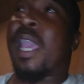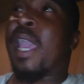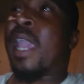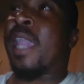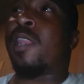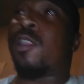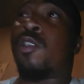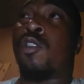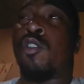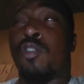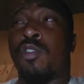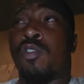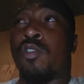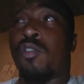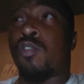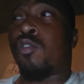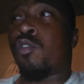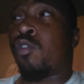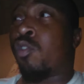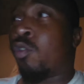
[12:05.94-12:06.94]
at
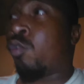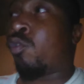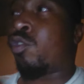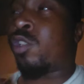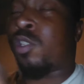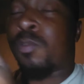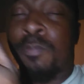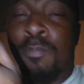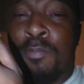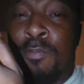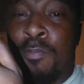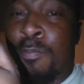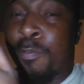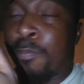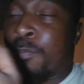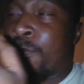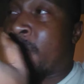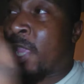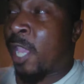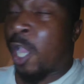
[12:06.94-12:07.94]
who's
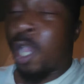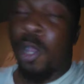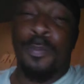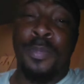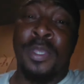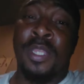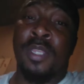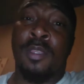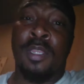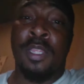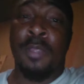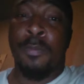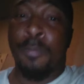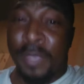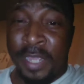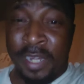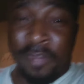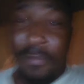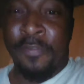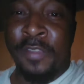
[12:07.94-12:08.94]
helping and
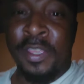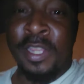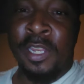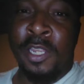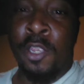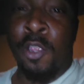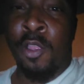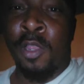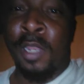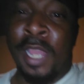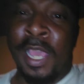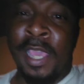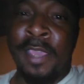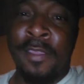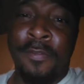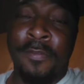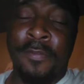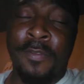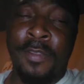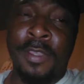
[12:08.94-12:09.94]
benefiting your
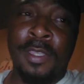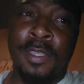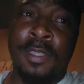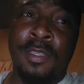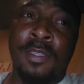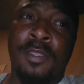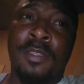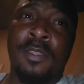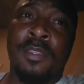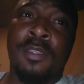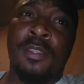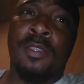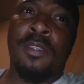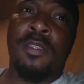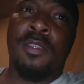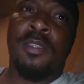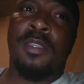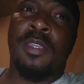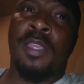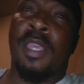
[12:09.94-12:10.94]
life
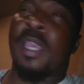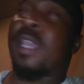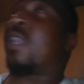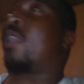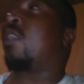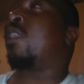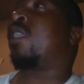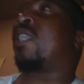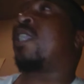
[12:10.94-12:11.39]
and look